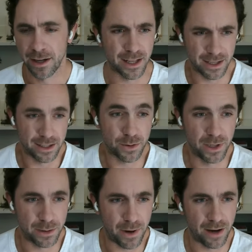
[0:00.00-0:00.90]
That's a
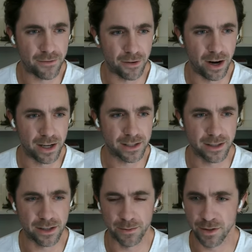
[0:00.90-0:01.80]
sweet spot for us
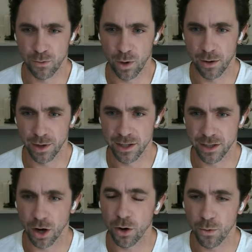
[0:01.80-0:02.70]
in terms of where we
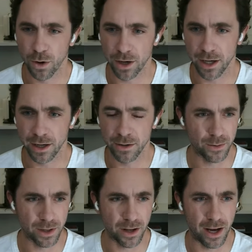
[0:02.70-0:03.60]
start working
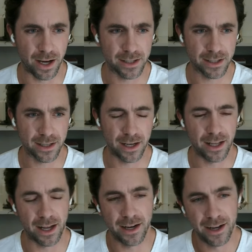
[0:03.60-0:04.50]
with clients.
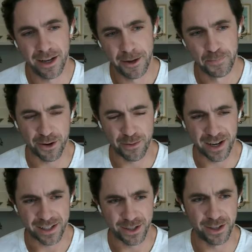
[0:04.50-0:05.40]
And then going
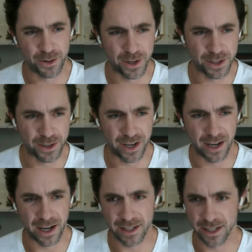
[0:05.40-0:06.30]
back to your question
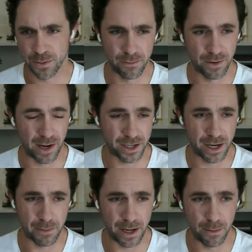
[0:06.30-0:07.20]
on exits, we've actually
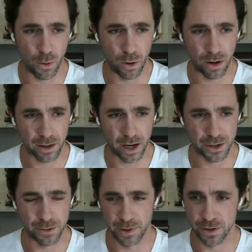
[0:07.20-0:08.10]
had many more
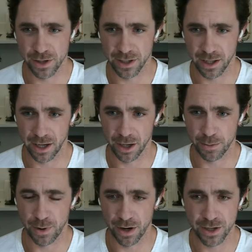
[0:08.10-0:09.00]
contributions on the
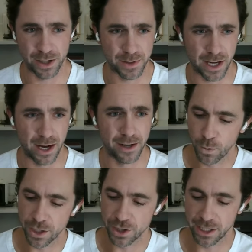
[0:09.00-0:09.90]
entrepreneurship side,
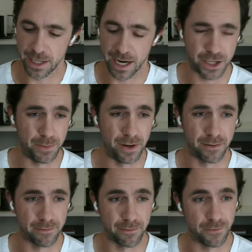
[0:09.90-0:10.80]
which has actually
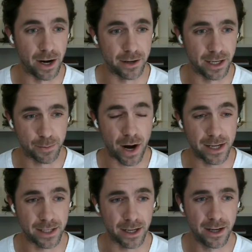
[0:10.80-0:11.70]
been, frankly,
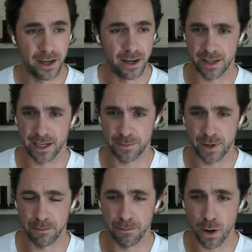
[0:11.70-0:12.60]
surprising. That's
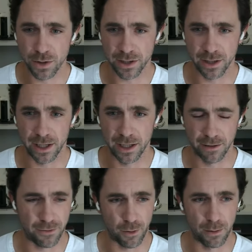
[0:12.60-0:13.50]
been mostly in
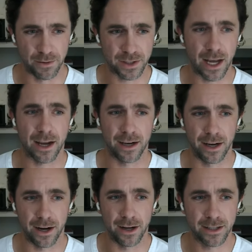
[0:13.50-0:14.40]
the form of
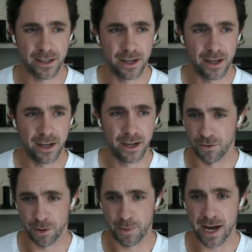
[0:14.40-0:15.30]
secondaries
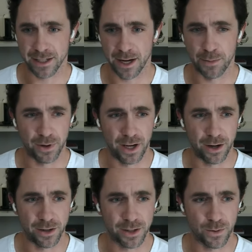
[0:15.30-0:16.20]
over the past couple of
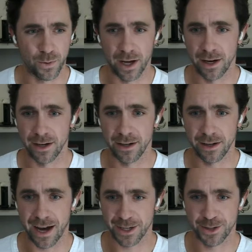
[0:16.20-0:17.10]
years, when
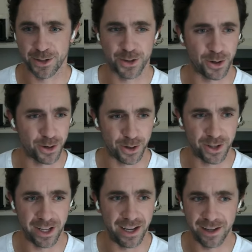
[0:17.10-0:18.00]

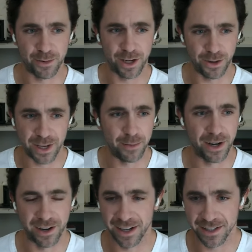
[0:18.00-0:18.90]
externally, what you keep
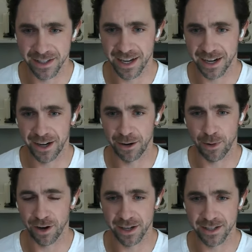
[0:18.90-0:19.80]
hearing is the secondary
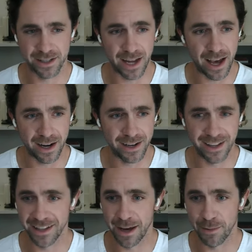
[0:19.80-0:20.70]
market's dead
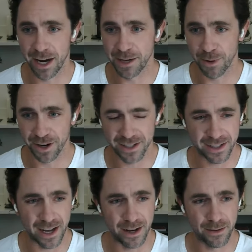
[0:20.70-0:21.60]
and the M&A market's
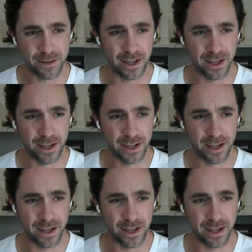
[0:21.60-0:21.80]
dead.